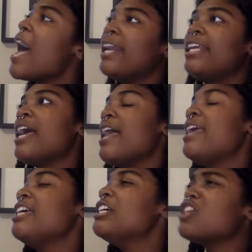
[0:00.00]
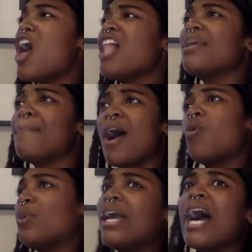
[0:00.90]
and he and he is all
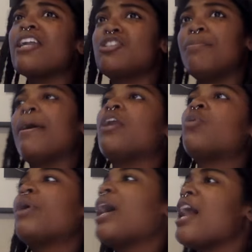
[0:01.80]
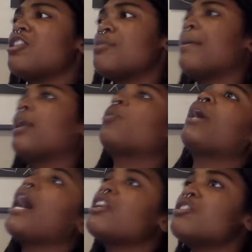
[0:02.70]
about we gotta do better, we gotta do better, we
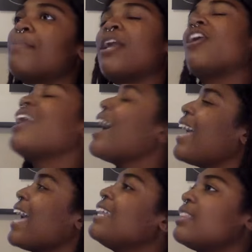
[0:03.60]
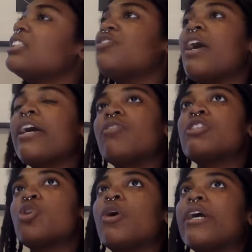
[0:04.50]
gotta do better. And I hate this fucking
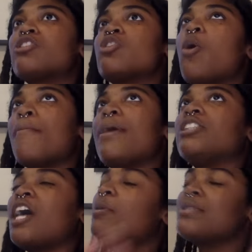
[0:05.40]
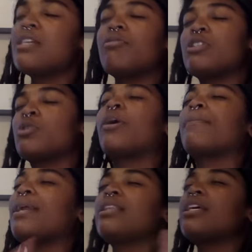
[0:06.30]
rhetoric so much. I always say
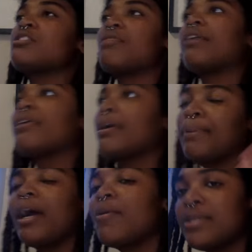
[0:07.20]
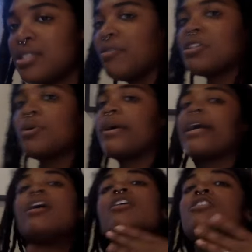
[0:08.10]
rhetoric, but I think it's rhetoric. But I always say
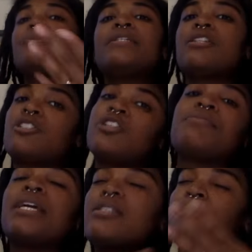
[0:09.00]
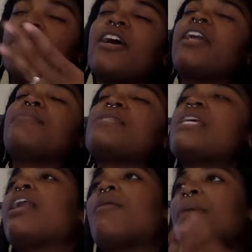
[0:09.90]
rhetoric. So please excuse me because I'm fucking
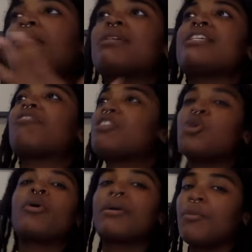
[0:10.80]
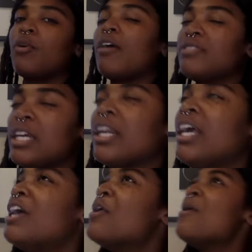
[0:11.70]
upset, and I'll probably say rhetoric more often
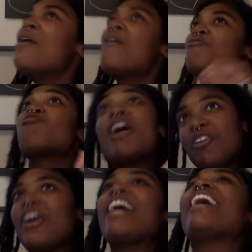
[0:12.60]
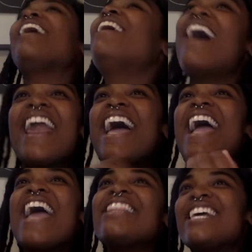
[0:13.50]
rhetoric. and
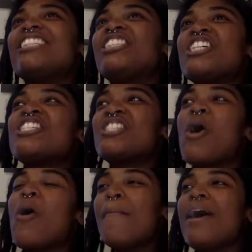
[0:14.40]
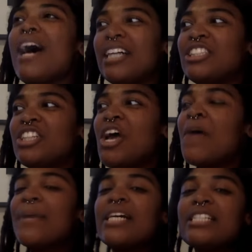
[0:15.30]
I hate that shit so much
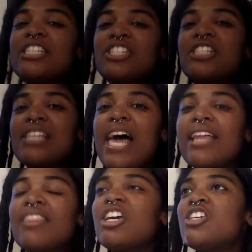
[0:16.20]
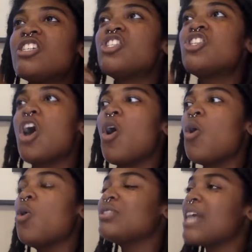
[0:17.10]
because it's just like there's
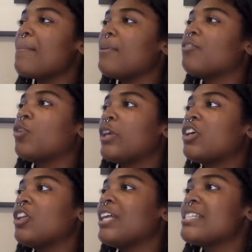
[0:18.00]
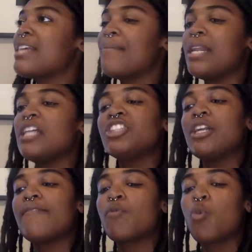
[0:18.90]
no type of critical examination
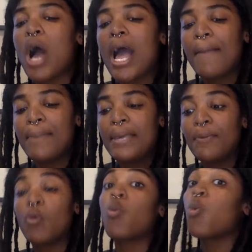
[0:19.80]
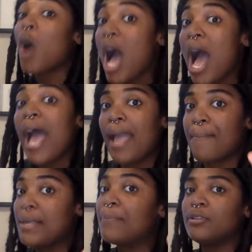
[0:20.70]
of why people why
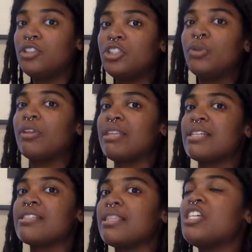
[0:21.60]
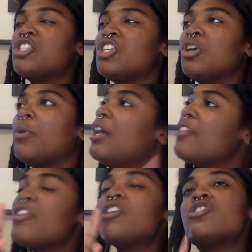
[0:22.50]
people do the things that they do.
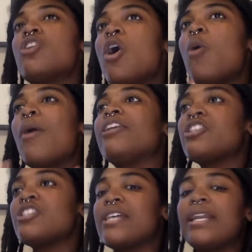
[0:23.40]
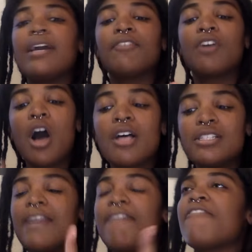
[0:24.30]
There's no understanding of cause
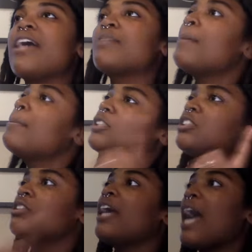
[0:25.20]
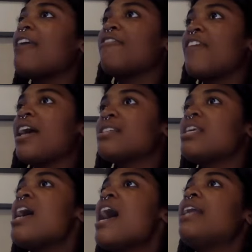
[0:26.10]
and effect. People just look at effects
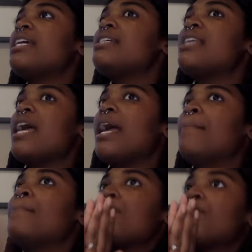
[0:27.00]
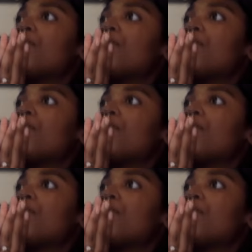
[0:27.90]
and they say